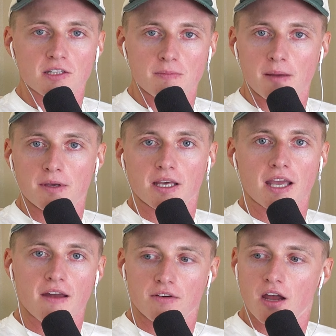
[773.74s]
this maybe
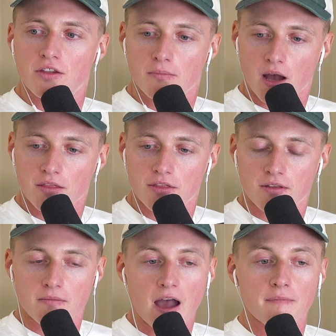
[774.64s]
like every other month.
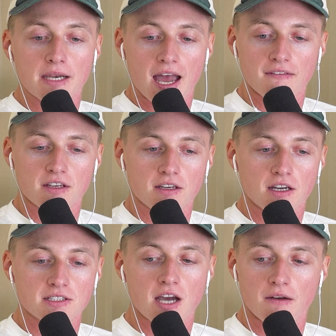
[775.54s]
I've been having
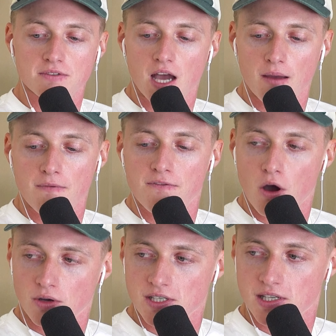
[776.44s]
a tough time
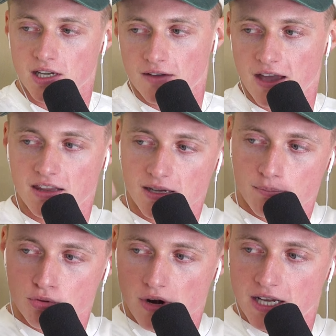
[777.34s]
focusing. I've had
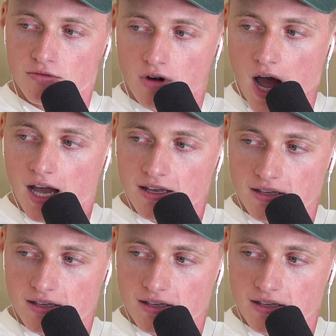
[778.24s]
like brain rot.